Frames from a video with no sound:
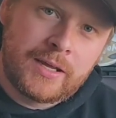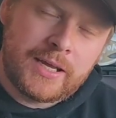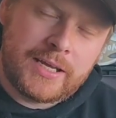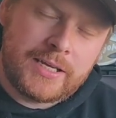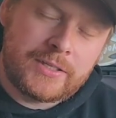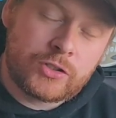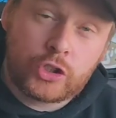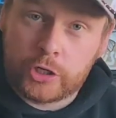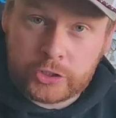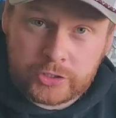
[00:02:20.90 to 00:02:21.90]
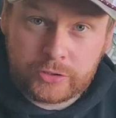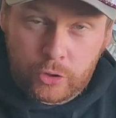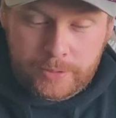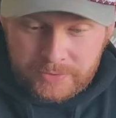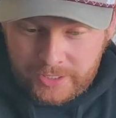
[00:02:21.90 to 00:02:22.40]
he's just
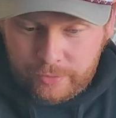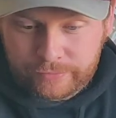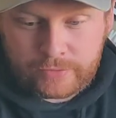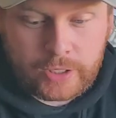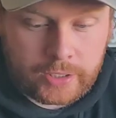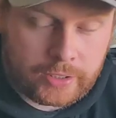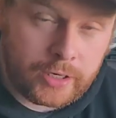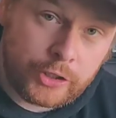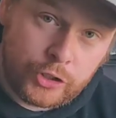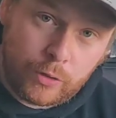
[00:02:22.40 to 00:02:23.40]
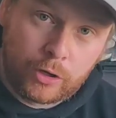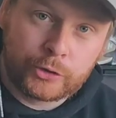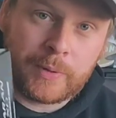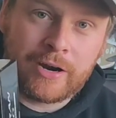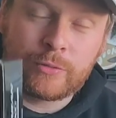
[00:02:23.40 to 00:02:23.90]
got himself a new
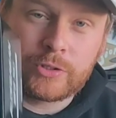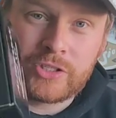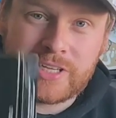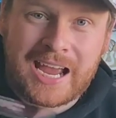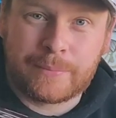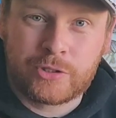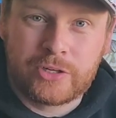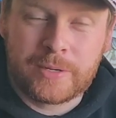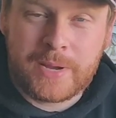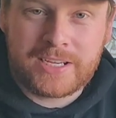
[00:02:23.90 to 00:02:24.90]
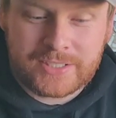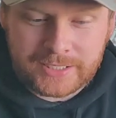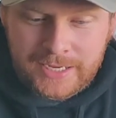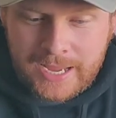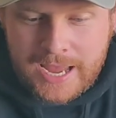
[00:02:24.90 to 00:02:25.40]
Older Baron, which is absolutely
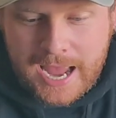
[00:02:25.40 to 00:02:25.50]
amazing,